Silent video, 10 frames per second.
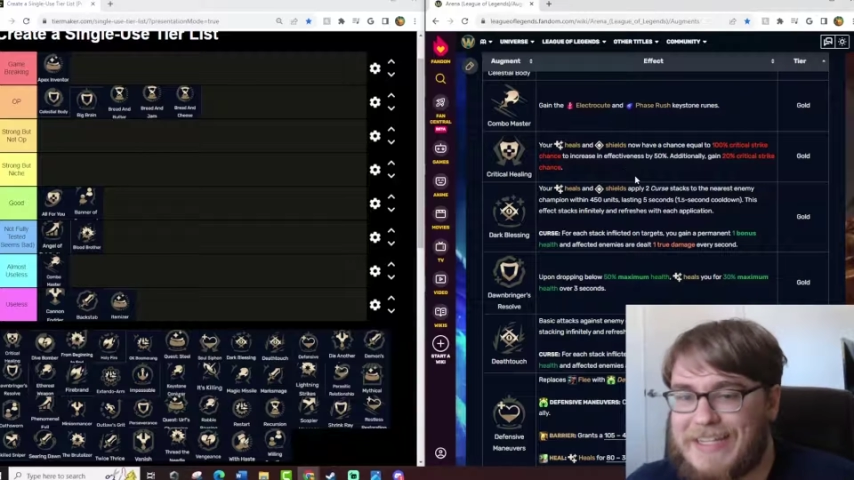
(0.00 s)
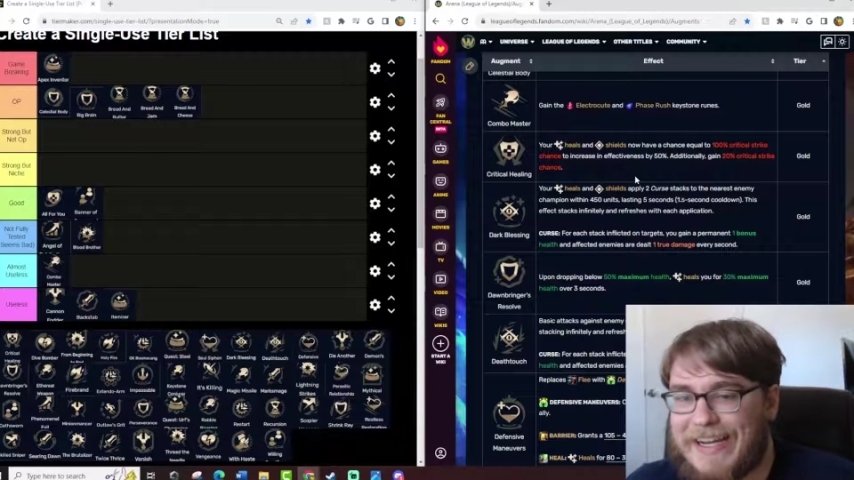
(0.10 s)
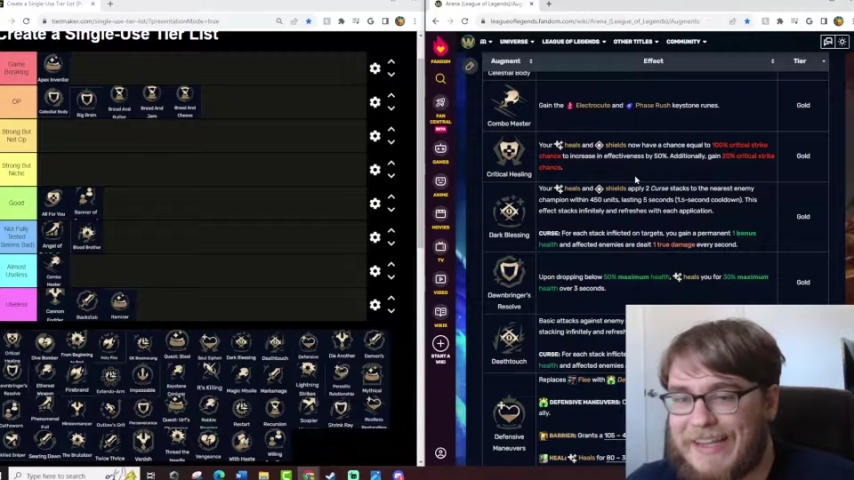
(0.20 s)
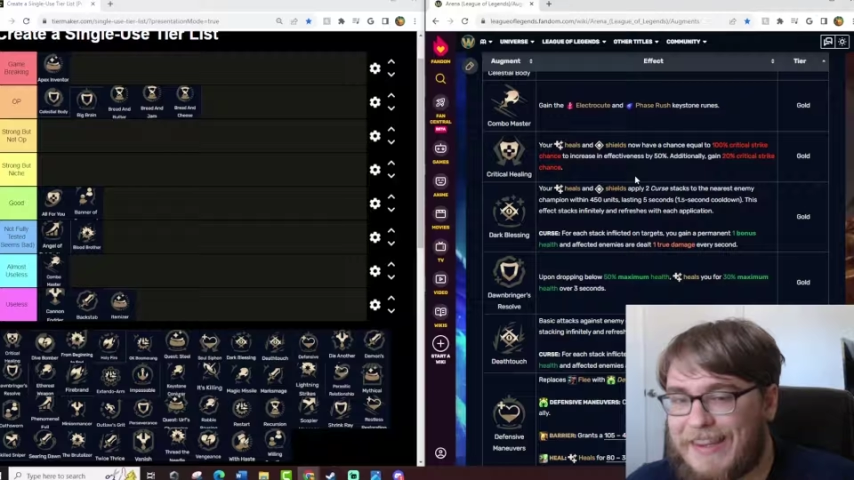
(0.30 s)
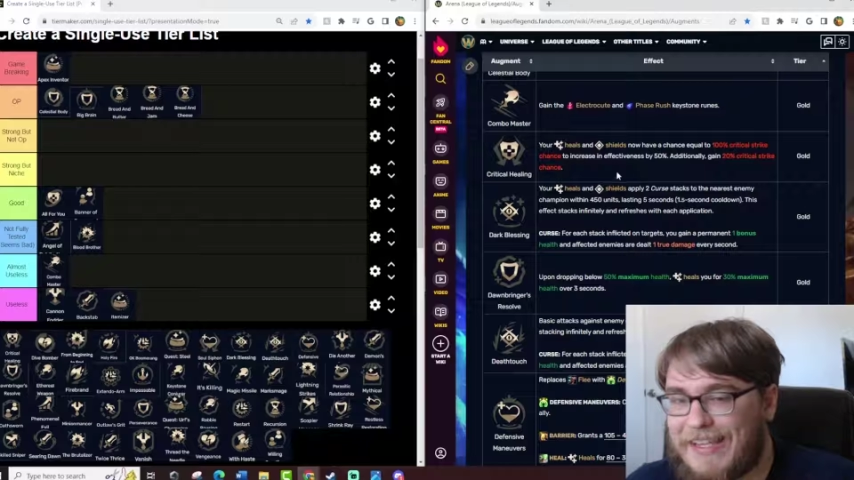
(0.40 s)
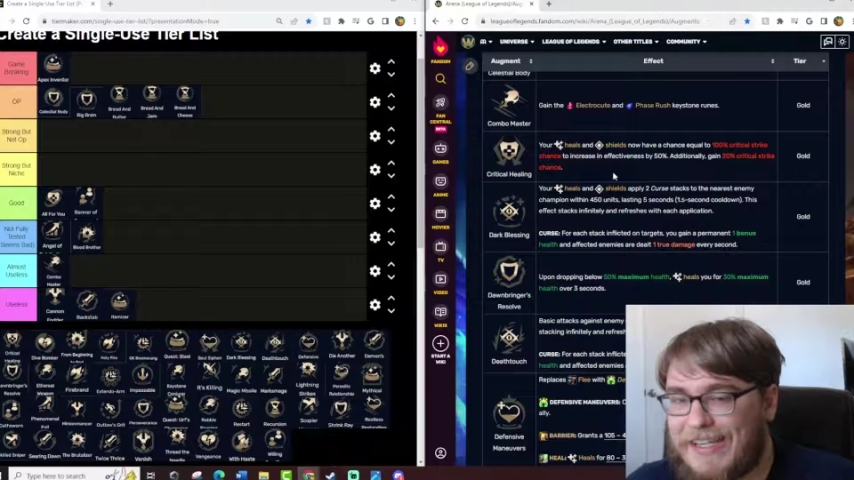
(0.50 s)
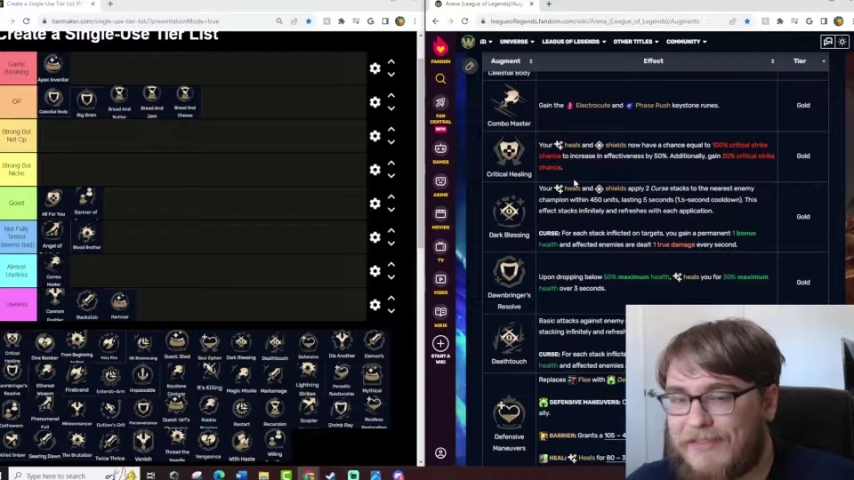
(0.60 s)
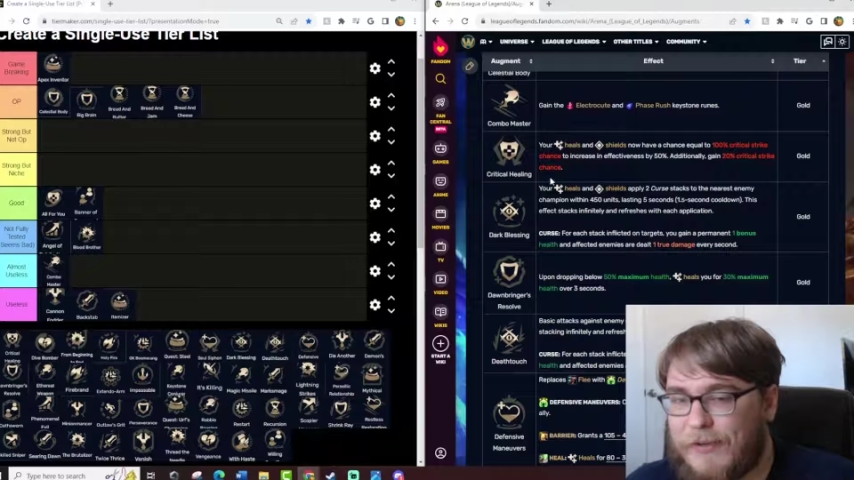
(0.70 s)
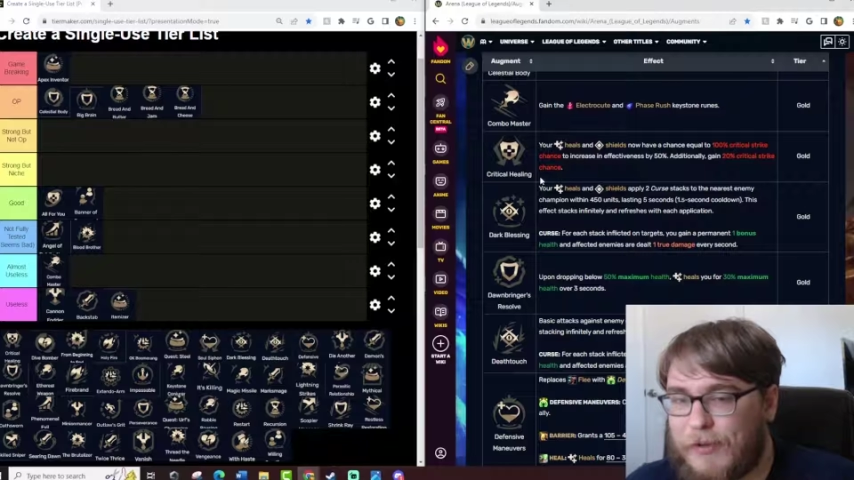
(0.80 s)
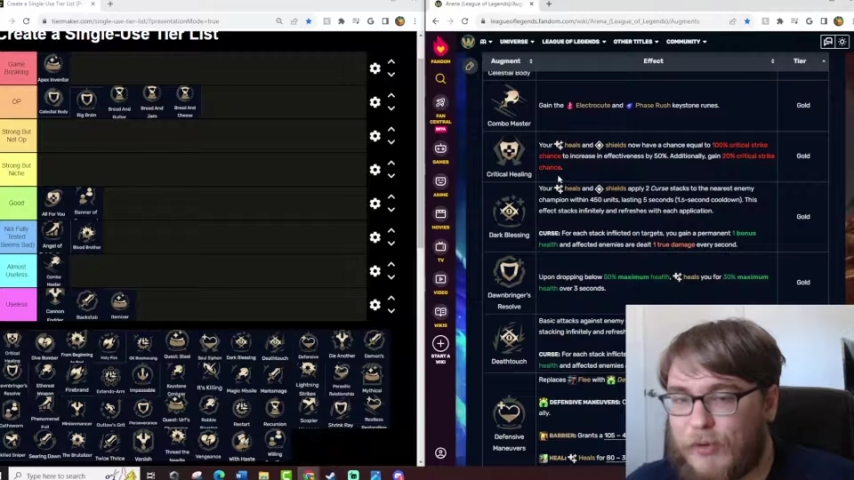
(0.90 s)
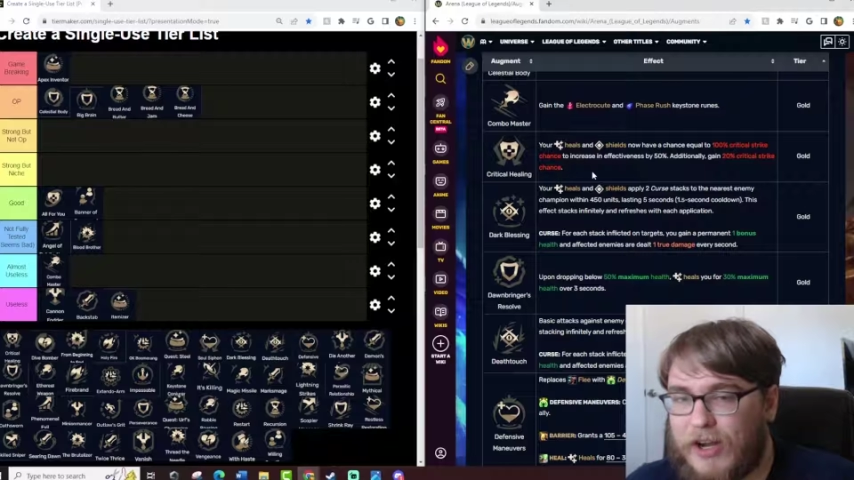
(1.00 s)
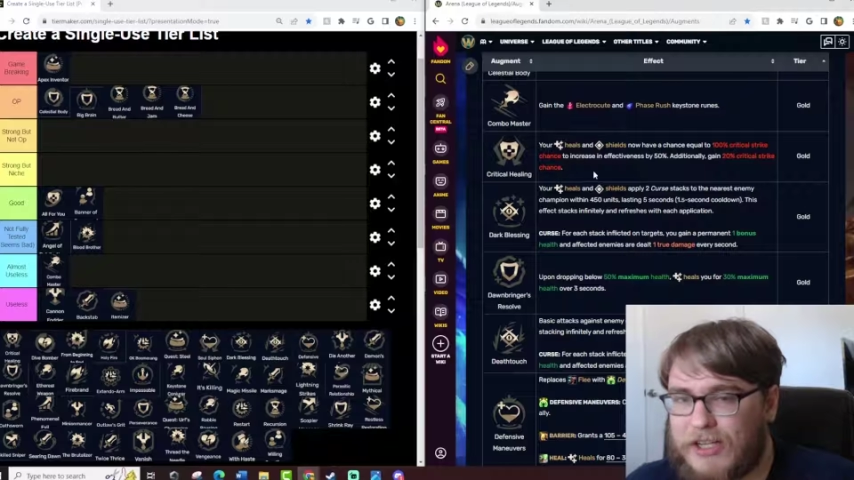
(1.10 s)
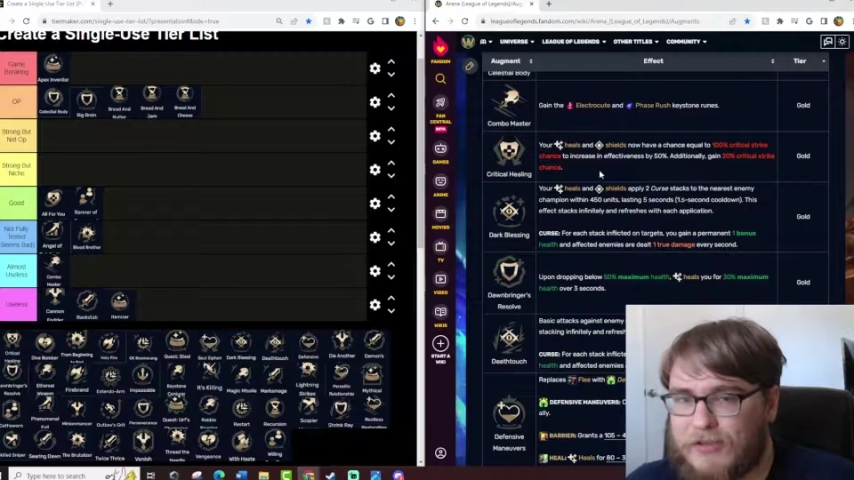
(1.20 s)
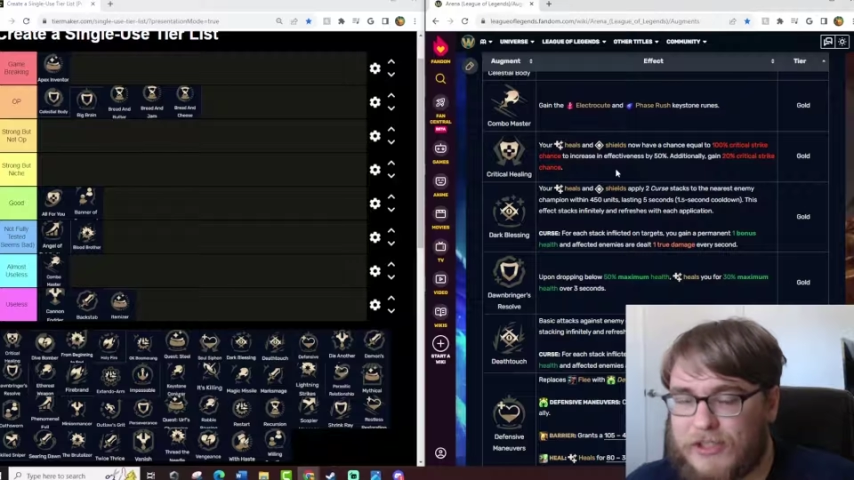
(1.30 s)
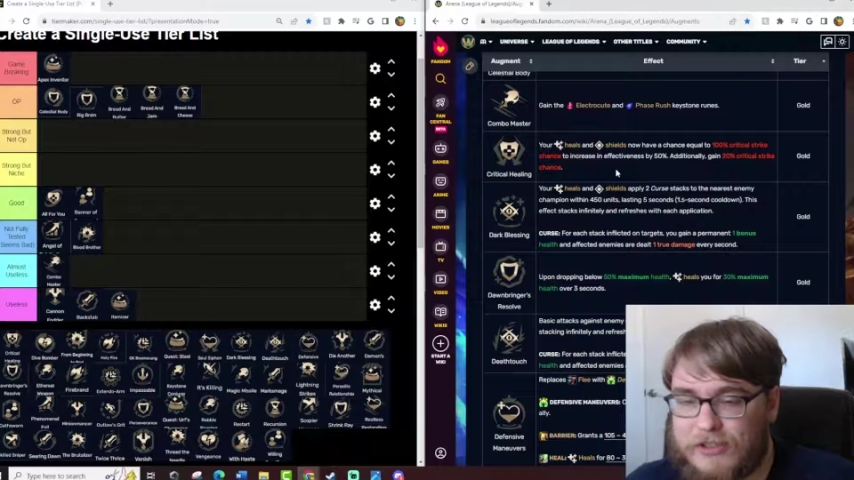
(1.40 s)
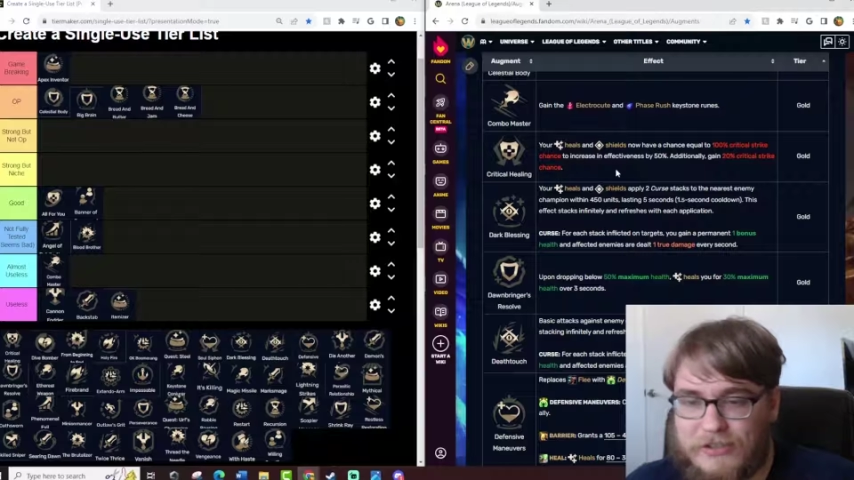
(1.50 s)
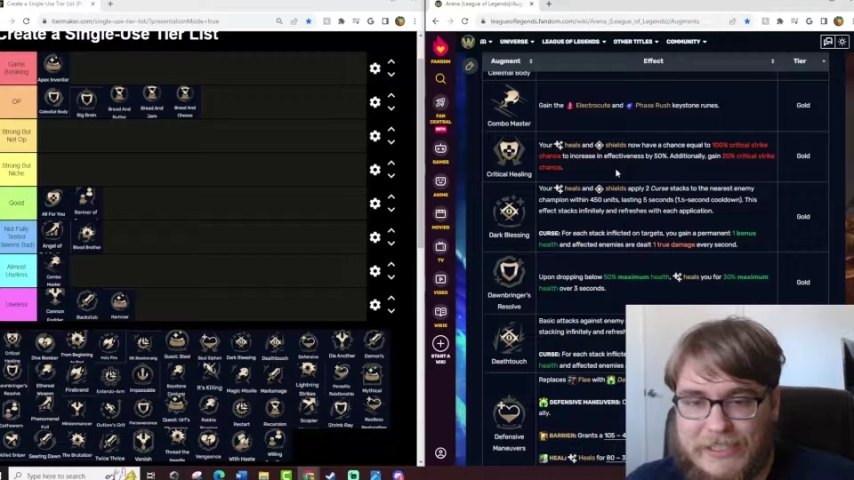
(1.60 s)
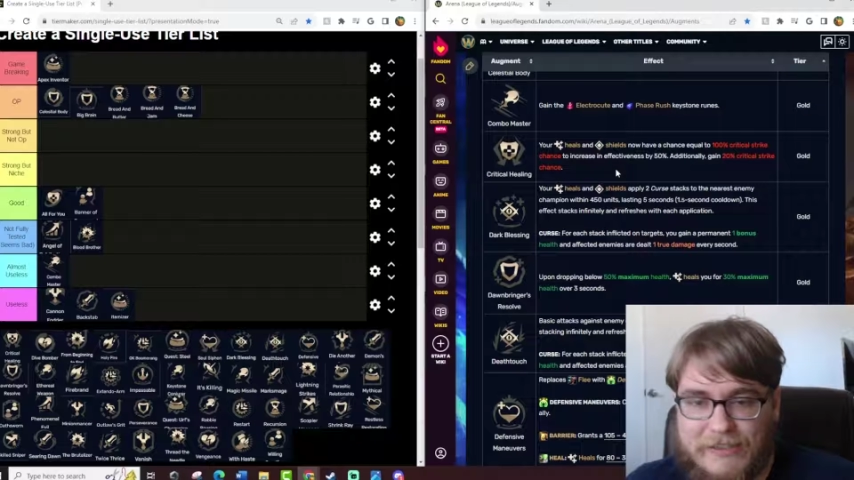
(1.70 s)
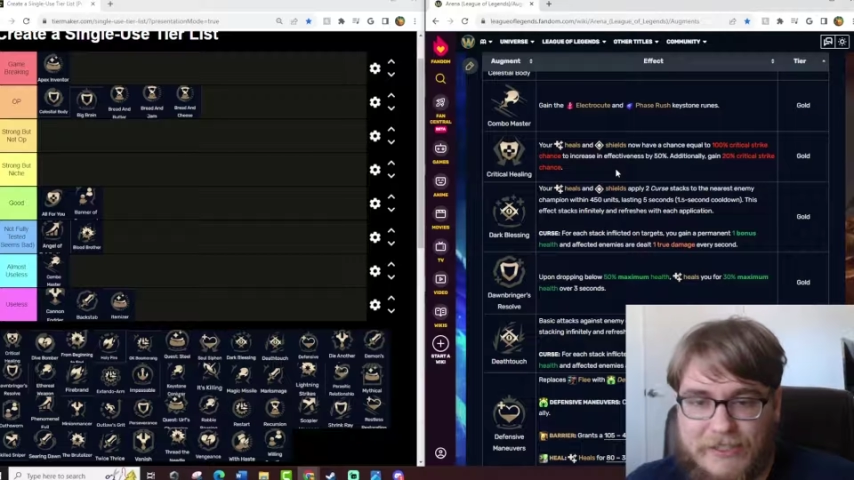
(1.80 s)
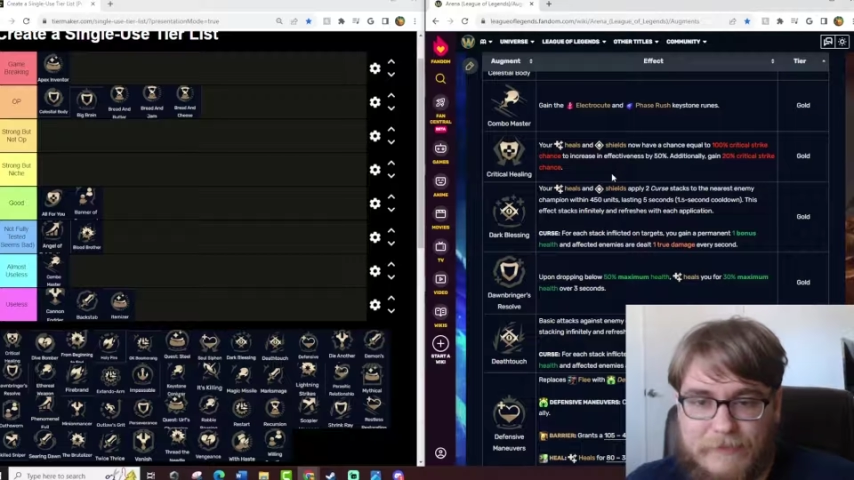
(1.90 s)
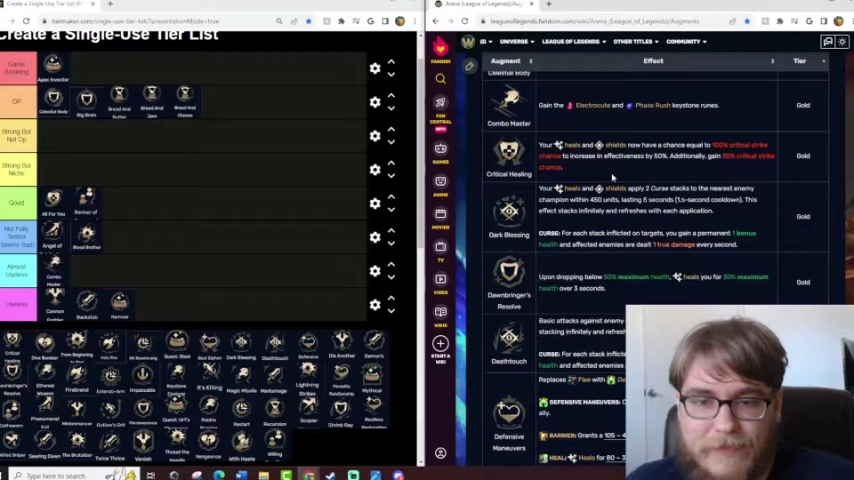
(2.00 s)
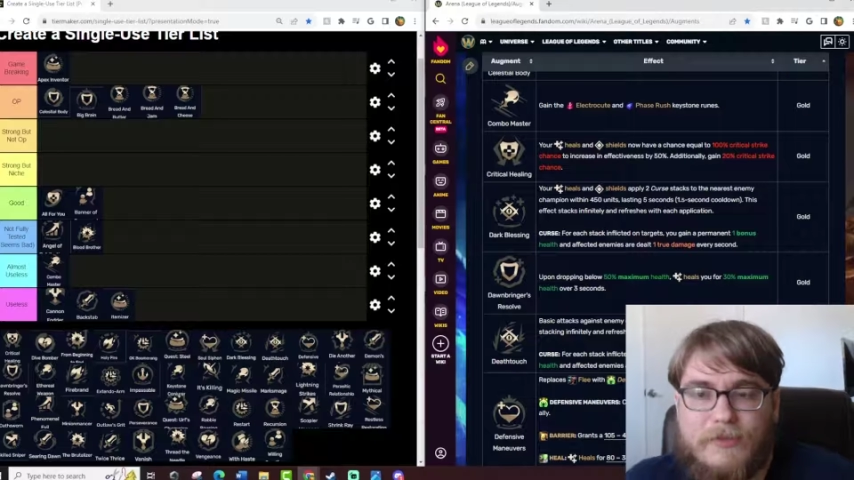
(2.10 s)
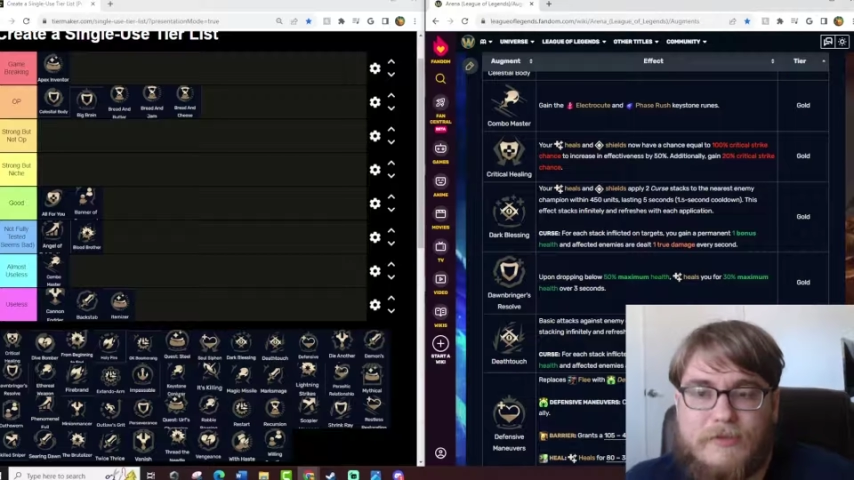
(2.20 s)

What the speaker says: I can think of that would want critical healing.